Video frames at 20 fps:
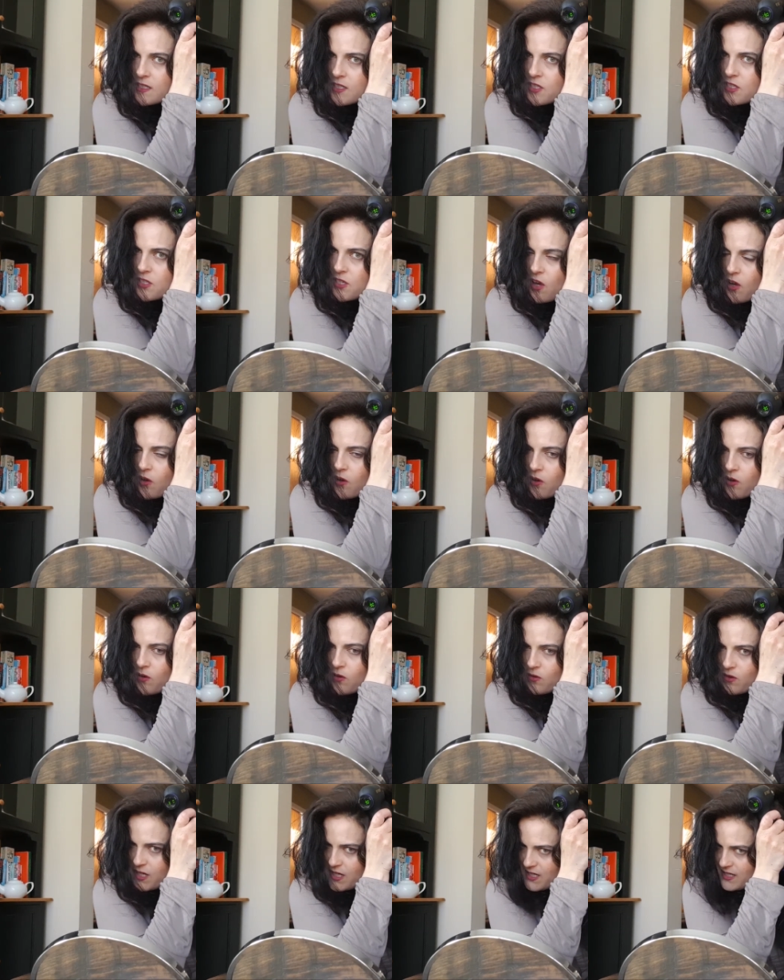
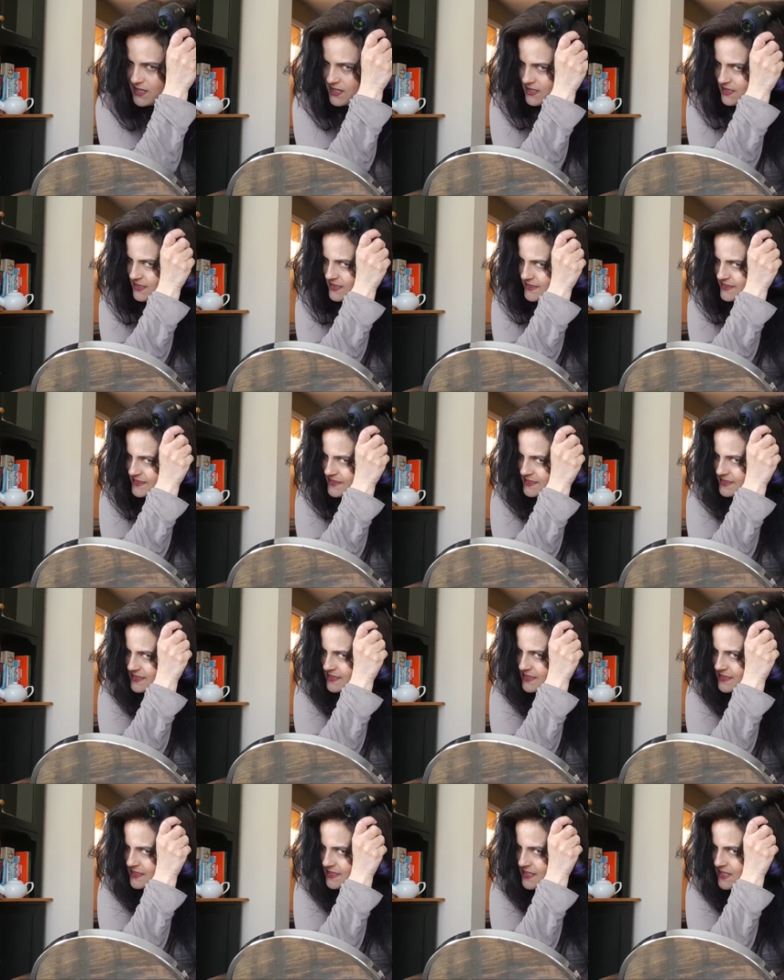So
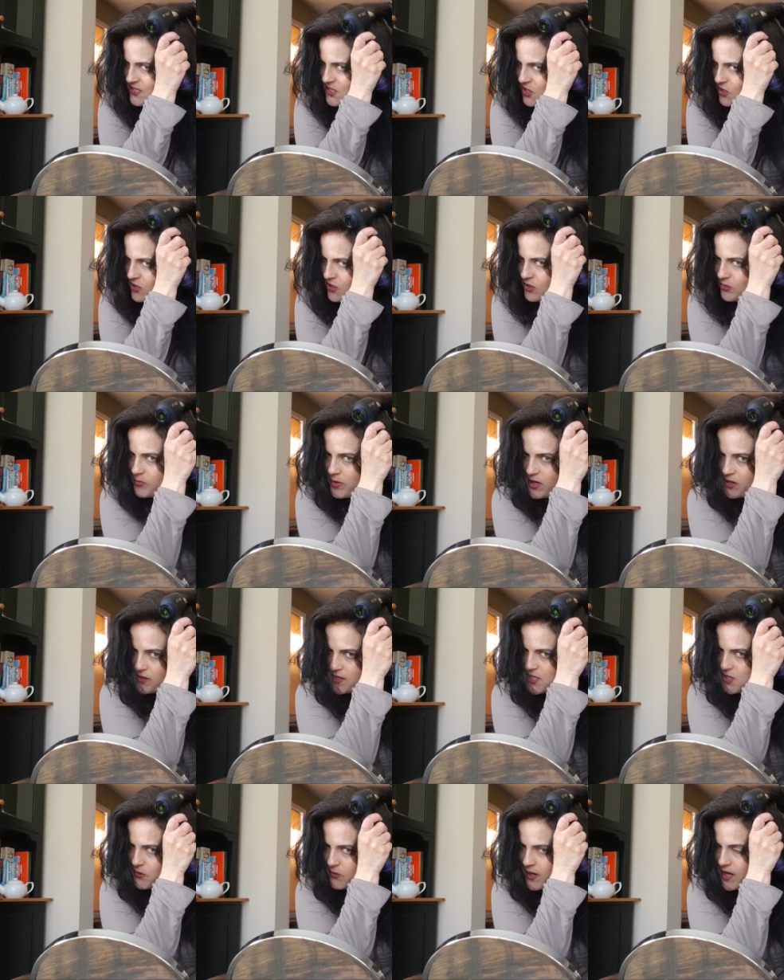this curl bar
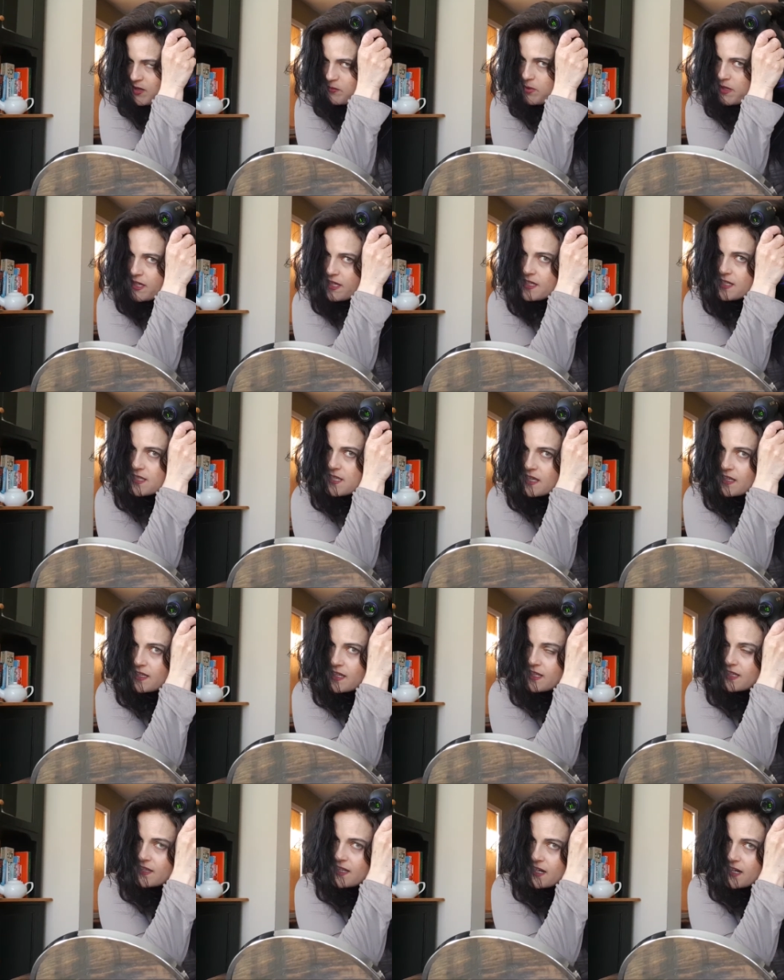is great because I
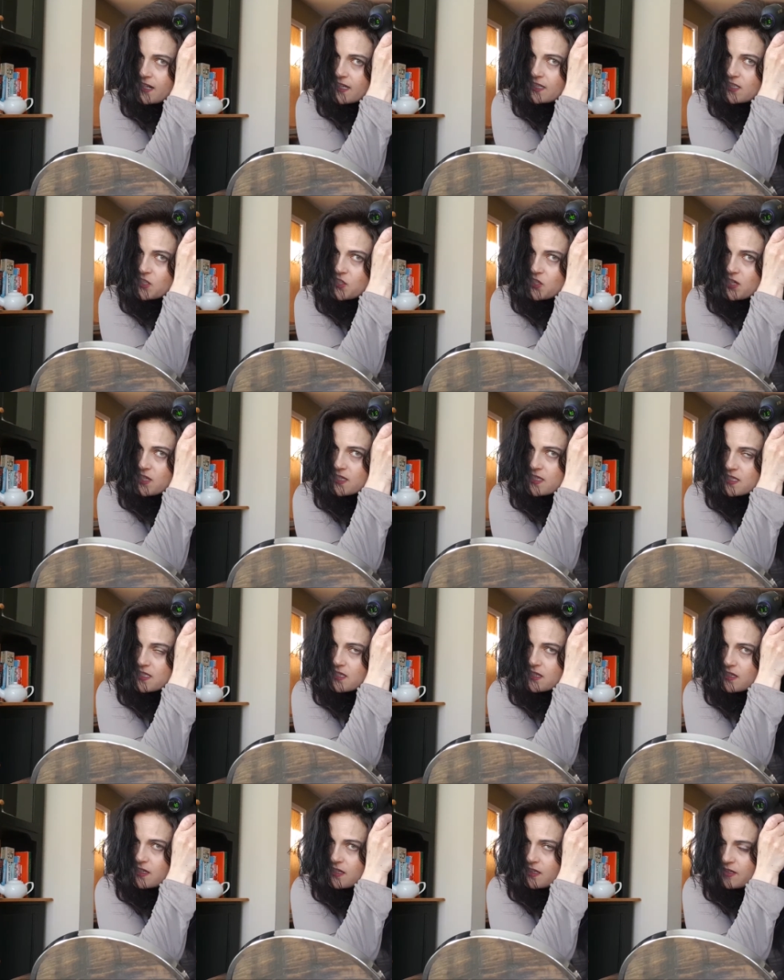like that I can
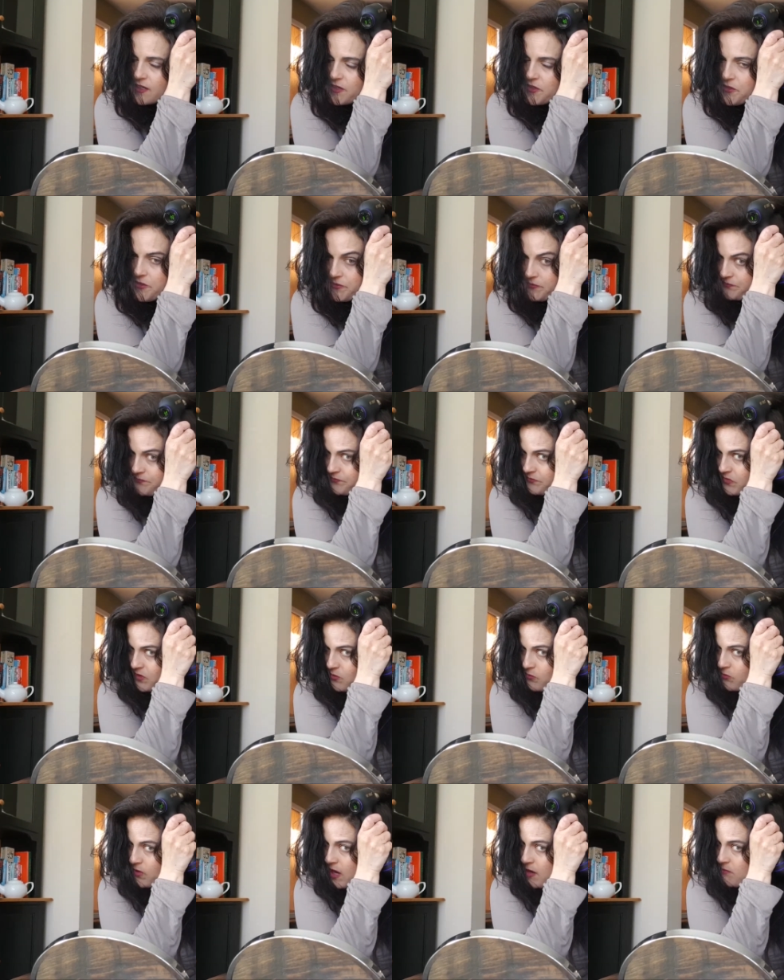just
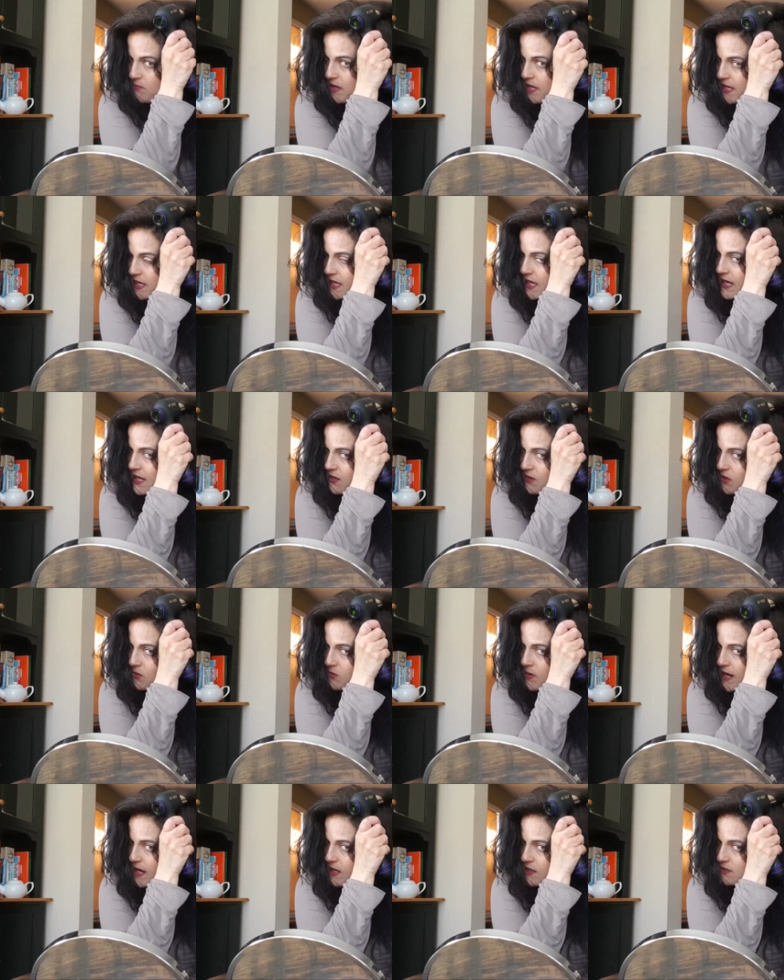wrap my hair
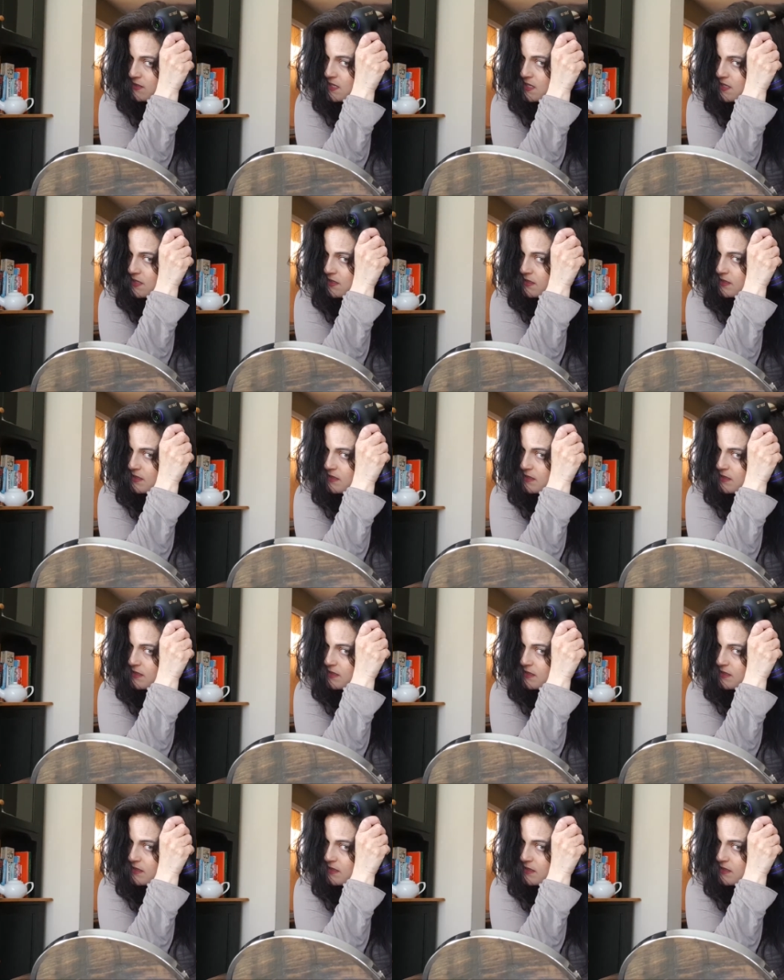around